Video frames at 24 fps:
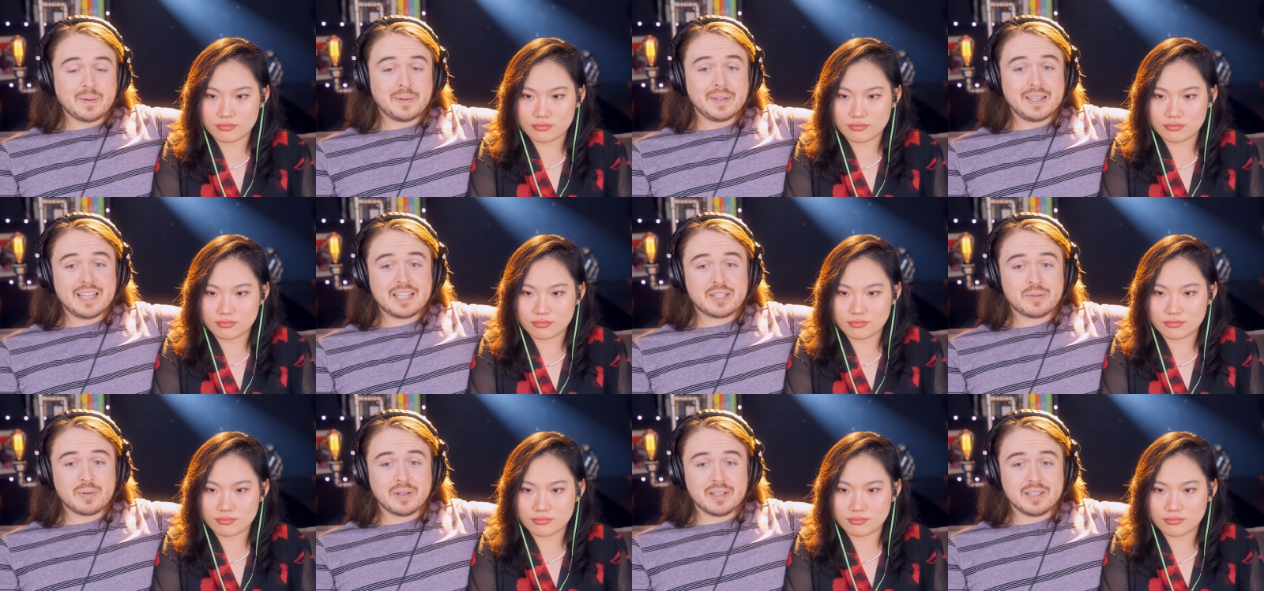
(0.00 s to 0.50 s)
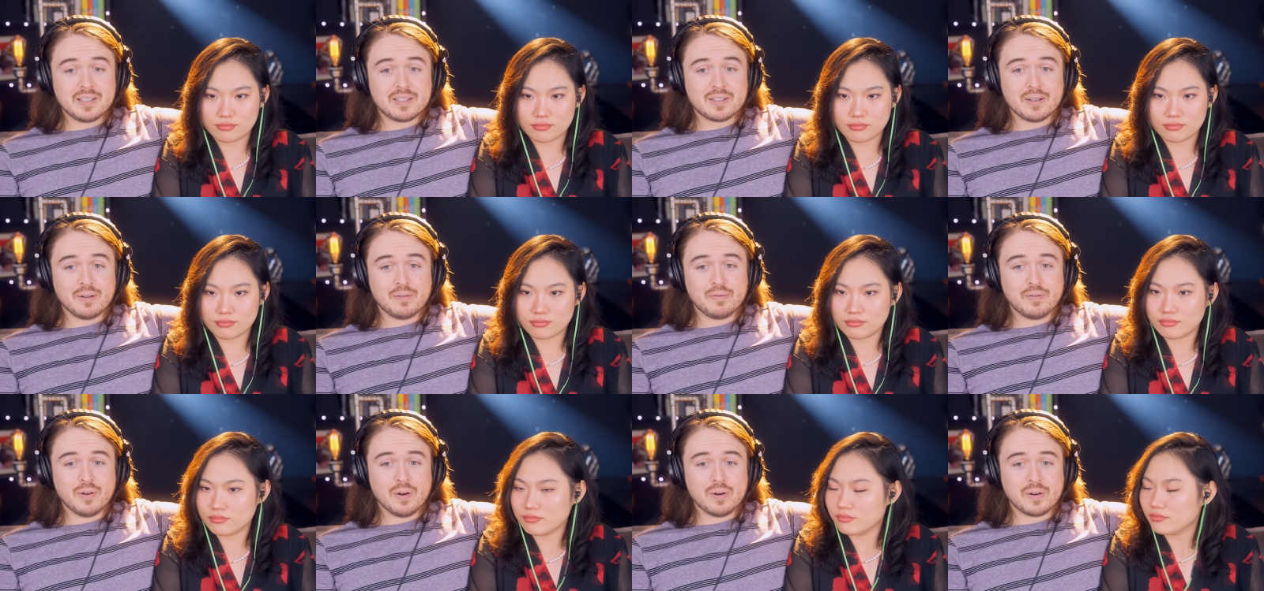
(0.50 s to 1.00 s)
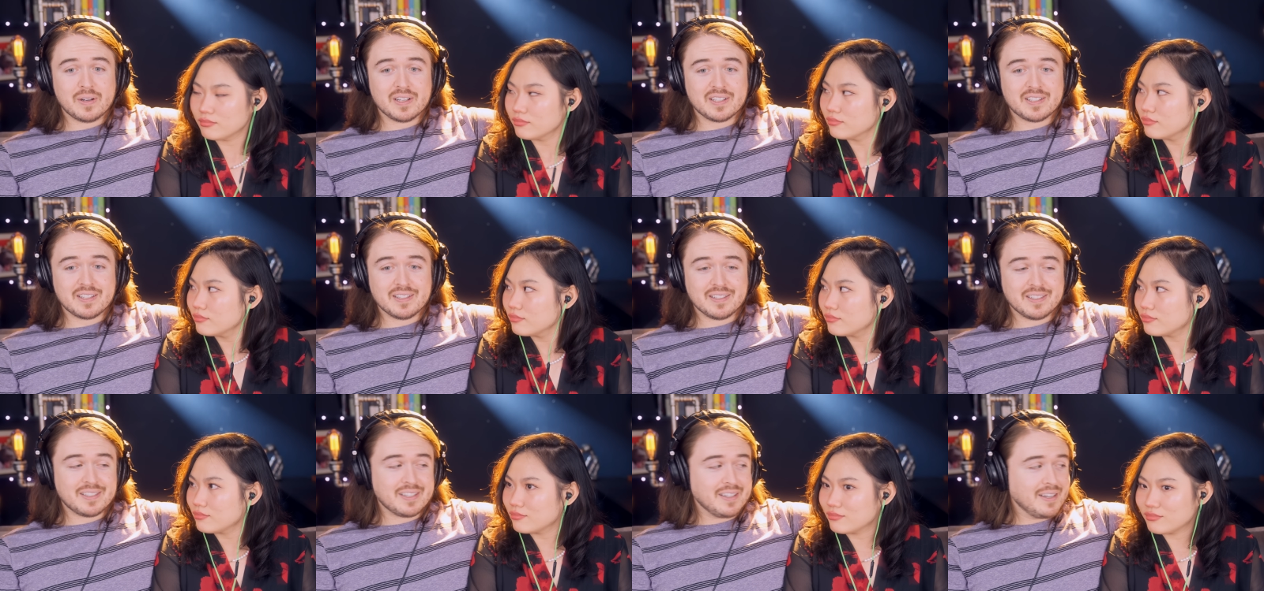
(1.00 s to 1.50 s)
Speaker 1: I mean, that's why he's so focused
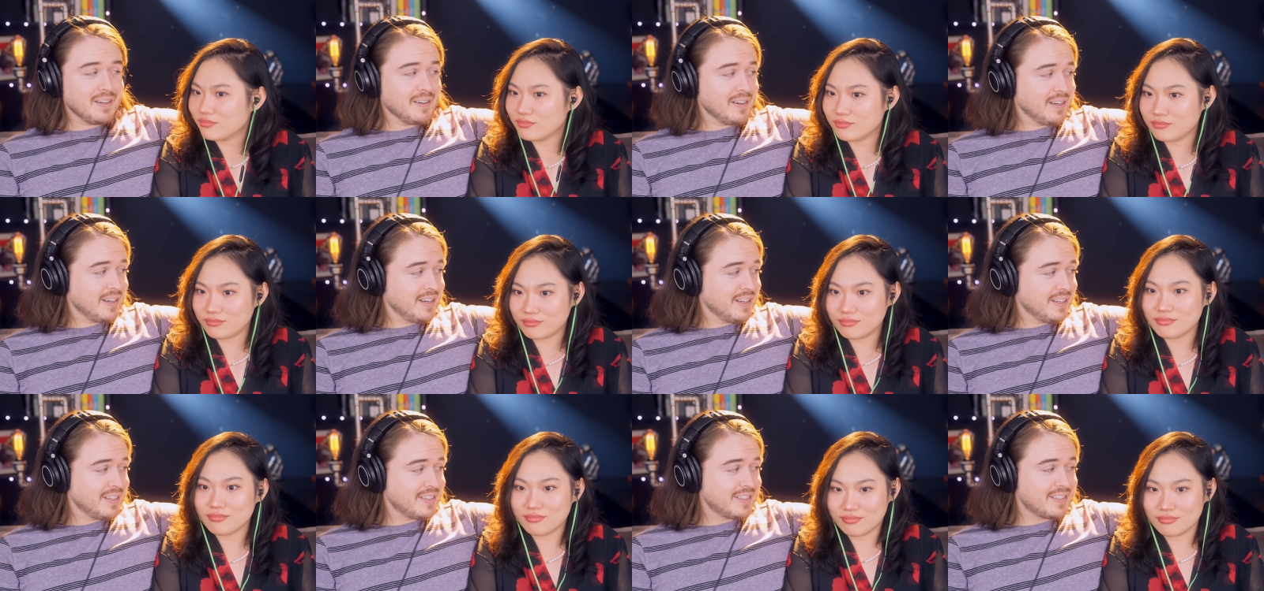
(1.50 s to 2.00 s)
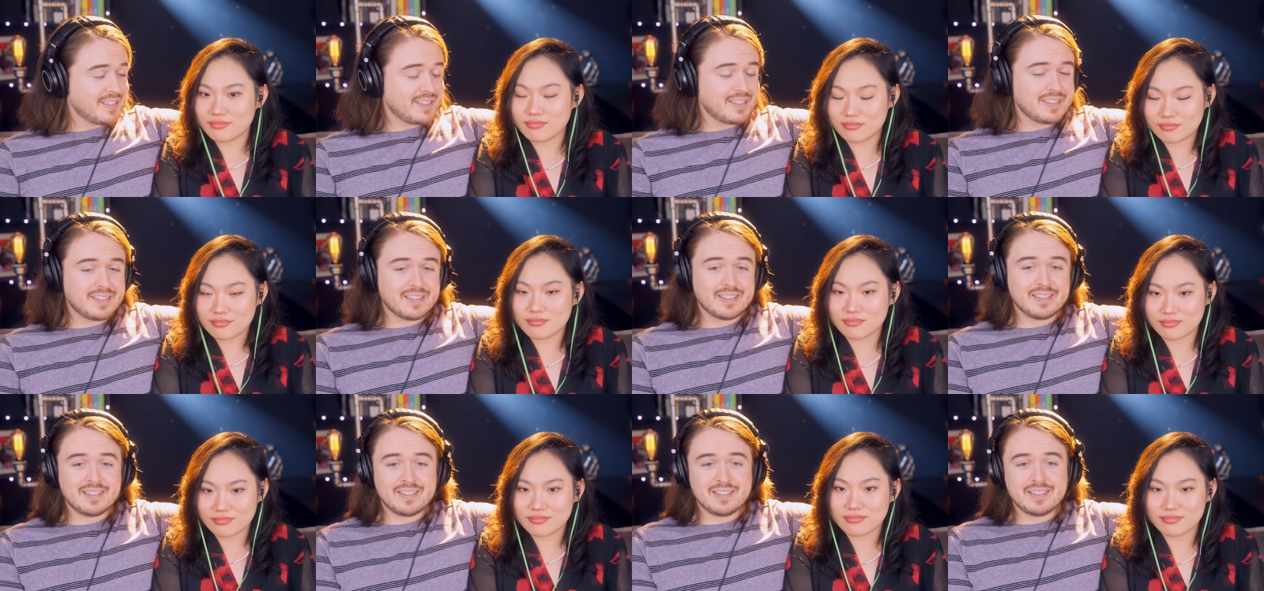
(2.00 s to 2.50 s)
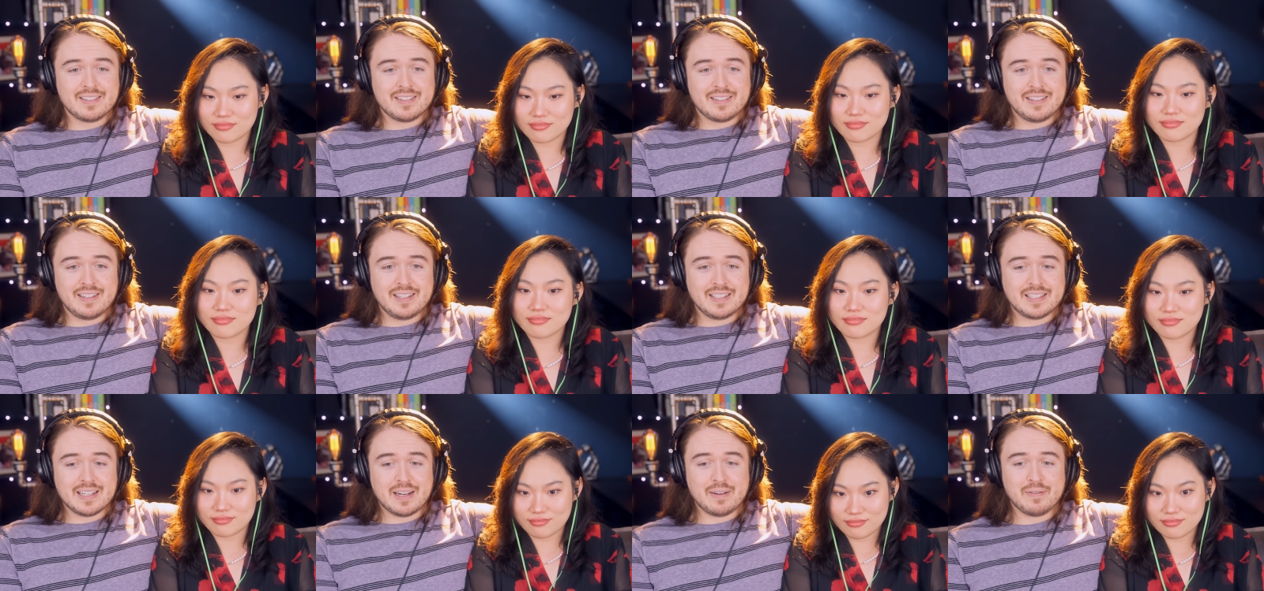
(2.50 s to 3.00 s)
and serious.
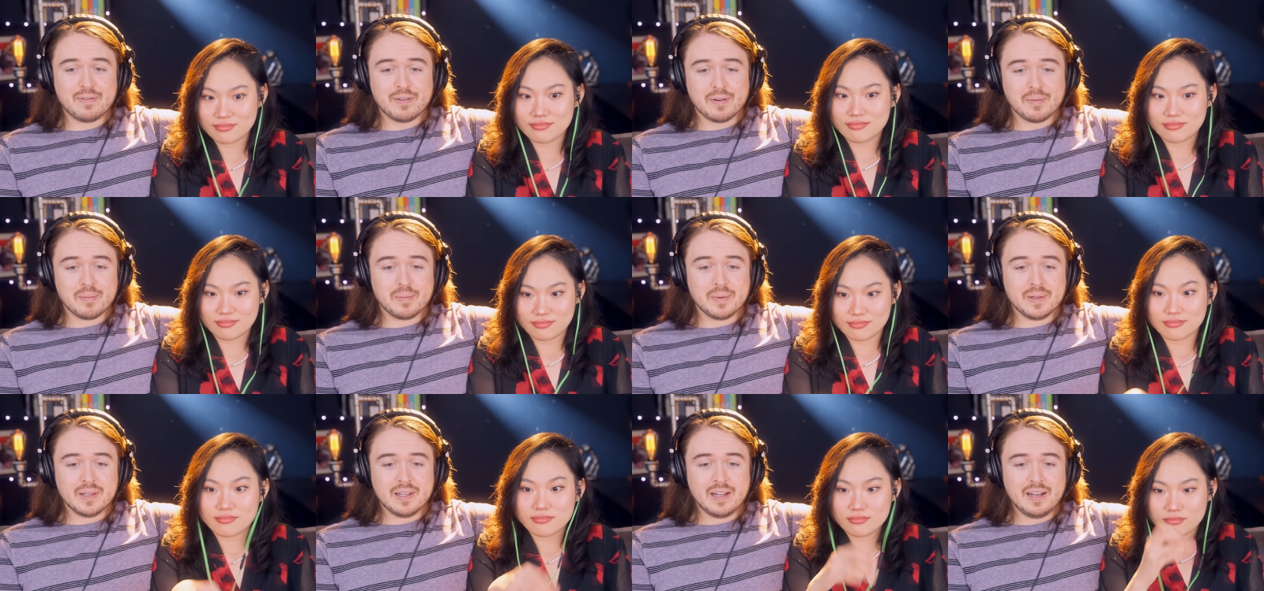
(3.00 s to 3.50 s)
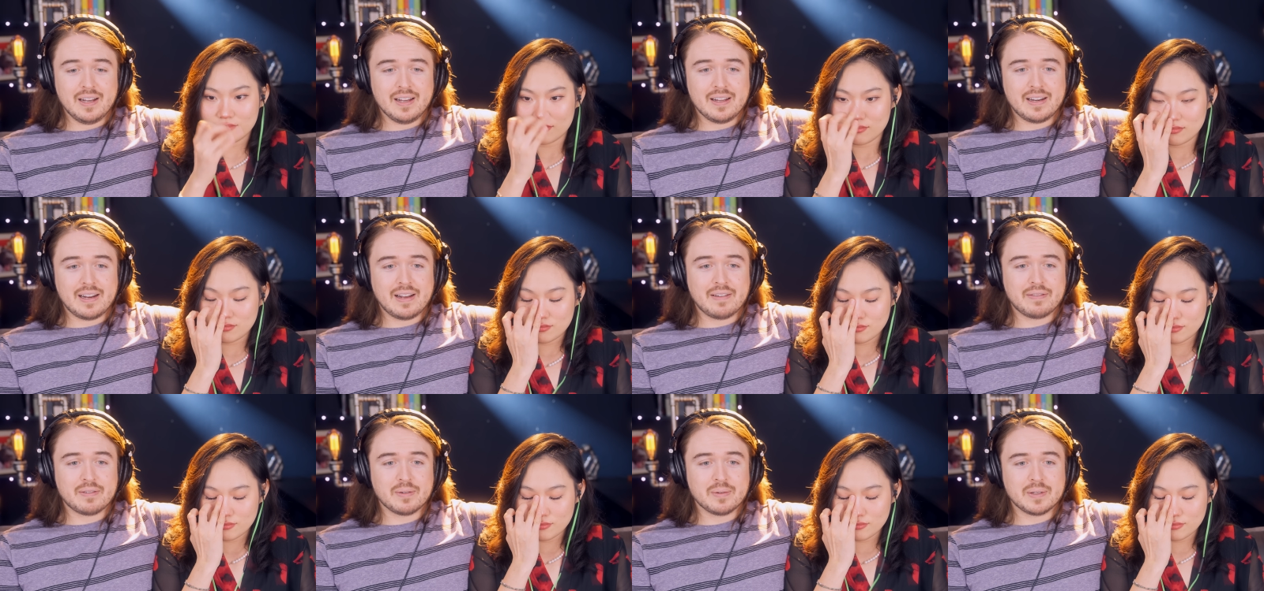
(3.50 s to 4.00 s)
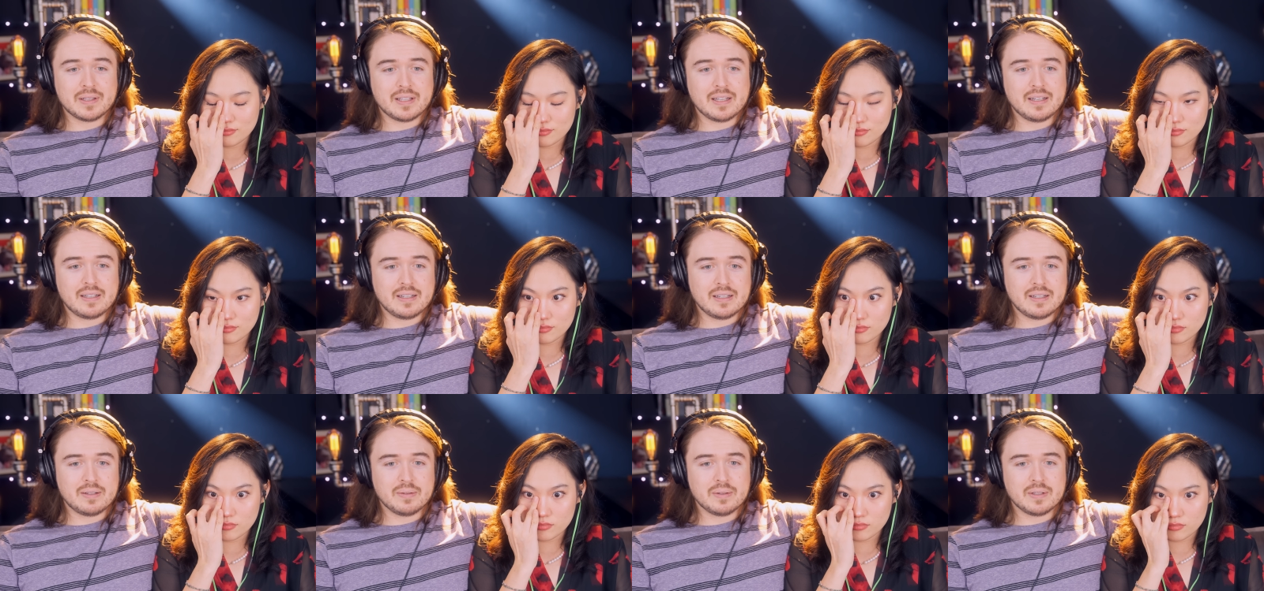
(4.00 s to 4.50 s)
He's out for blood after what they
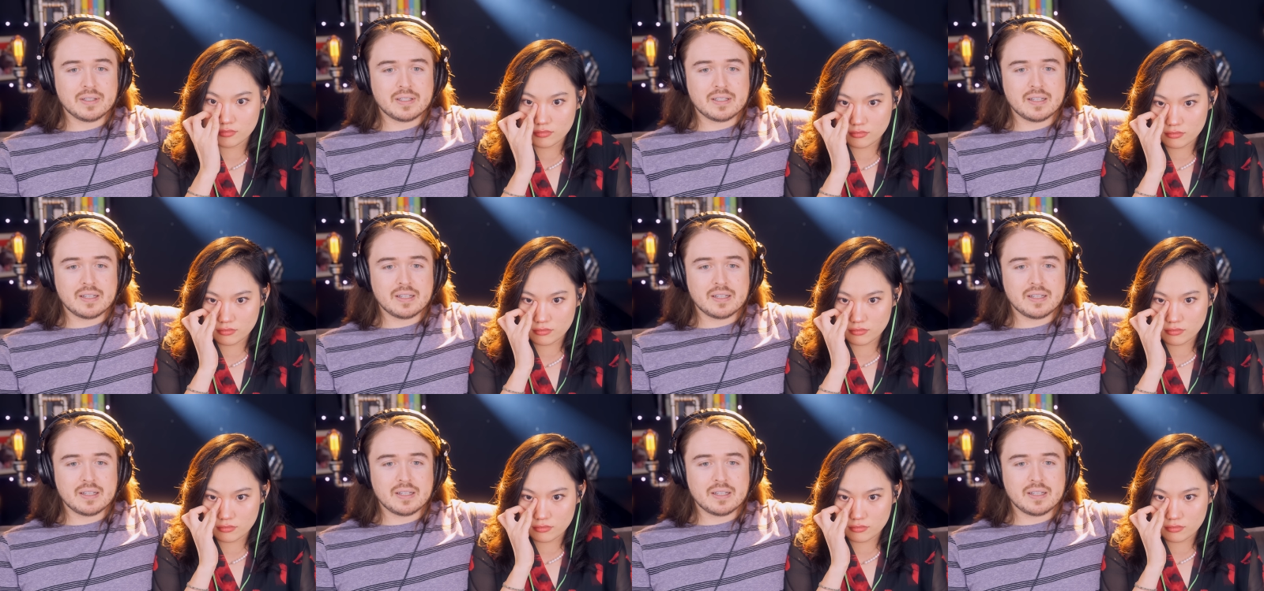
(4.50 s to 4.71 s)
did to his